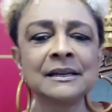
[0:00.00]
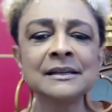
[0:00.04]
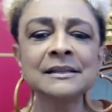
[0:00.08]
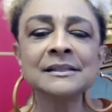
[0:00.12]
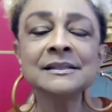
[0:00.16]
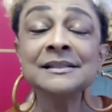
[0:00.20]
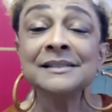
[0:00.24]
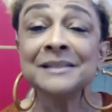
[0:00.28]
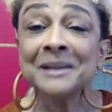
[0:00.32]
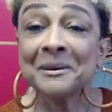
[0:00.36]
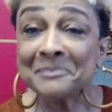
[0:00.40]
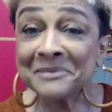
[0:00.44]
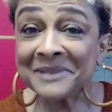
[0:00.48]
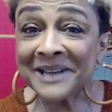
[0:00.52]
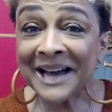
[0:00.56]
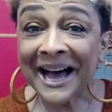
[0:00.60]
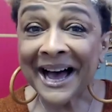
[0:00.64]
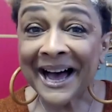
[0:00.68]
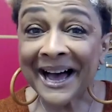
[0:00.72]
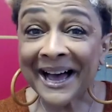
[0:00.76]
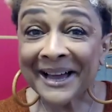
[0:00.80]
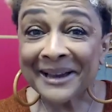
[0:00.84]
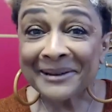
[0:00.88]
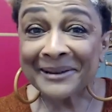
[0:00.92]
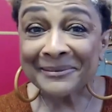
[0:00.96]

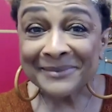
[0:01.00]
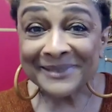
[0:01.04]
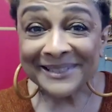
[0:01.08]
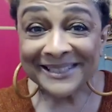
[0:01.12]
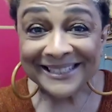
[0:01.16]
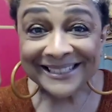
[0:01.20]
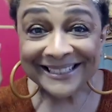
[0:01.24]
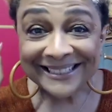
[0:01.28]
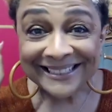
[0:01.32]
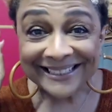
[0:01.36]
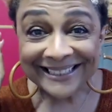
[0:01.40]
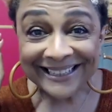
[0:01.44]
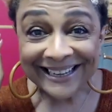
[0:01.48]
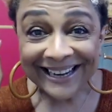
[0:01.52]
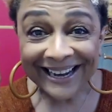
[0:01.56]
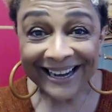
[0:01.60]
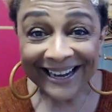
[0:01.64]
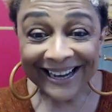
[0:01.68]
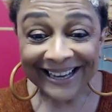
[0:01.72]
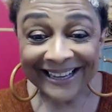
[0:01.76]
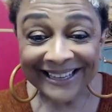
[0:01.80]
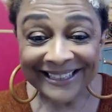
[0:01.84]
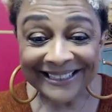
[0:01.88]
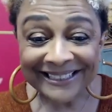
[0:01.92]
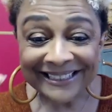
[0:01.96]
Sometimes
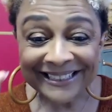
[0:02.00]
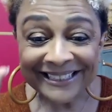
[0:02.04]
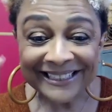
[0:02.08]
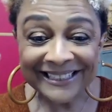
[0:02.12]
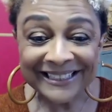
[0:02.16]
God